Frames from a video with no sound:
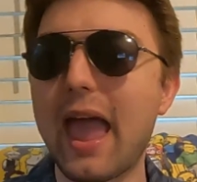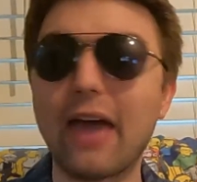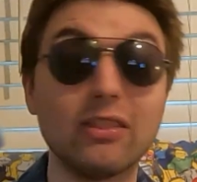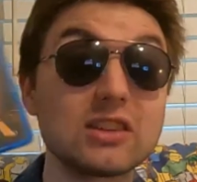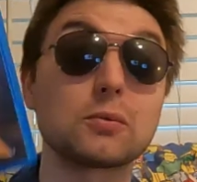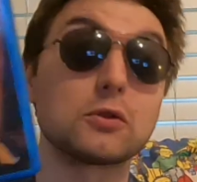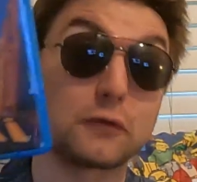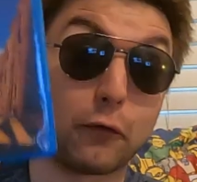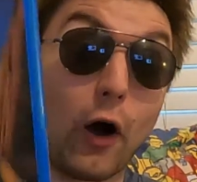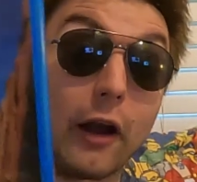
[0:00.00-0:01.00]
And this was
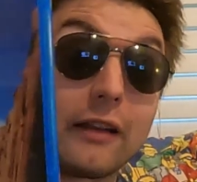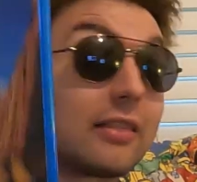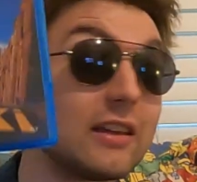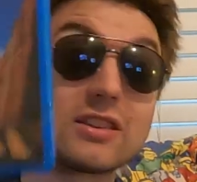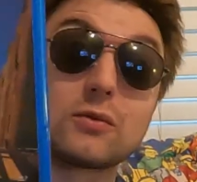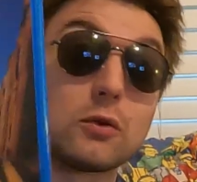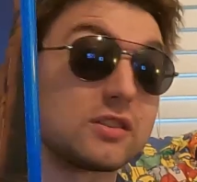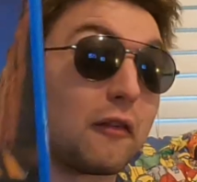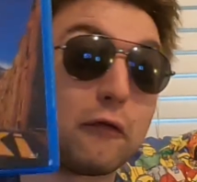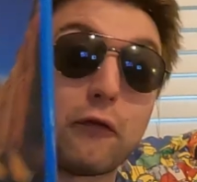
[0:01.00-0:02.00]
fun. This
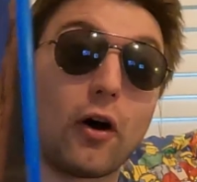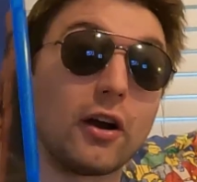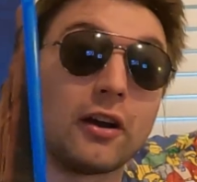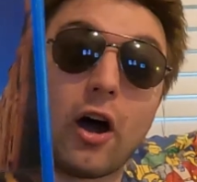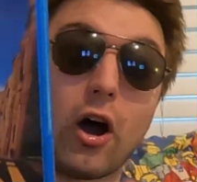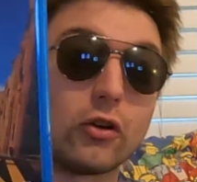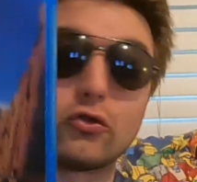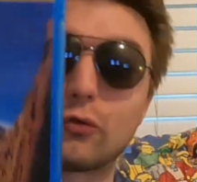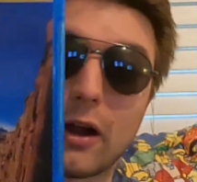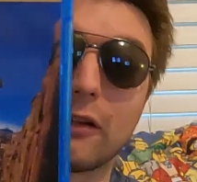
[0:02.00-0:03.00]
was a fun
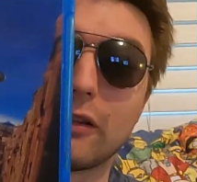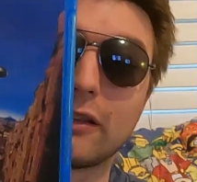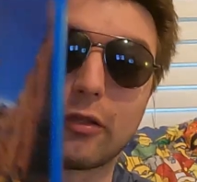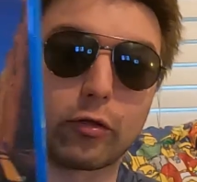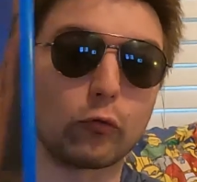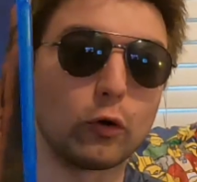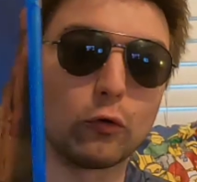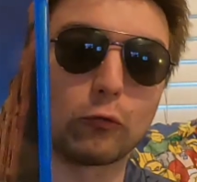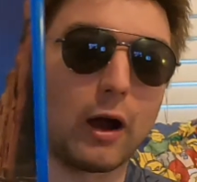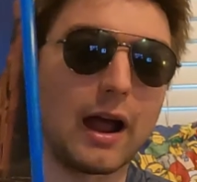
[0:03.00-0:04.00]
adrenaline
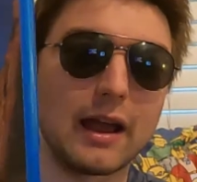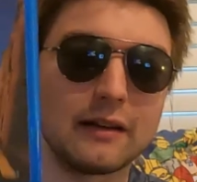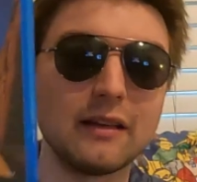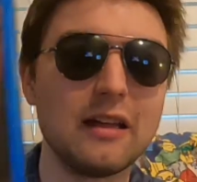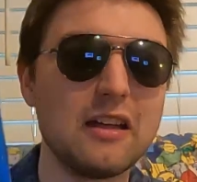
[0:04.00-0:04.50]
thrill ride.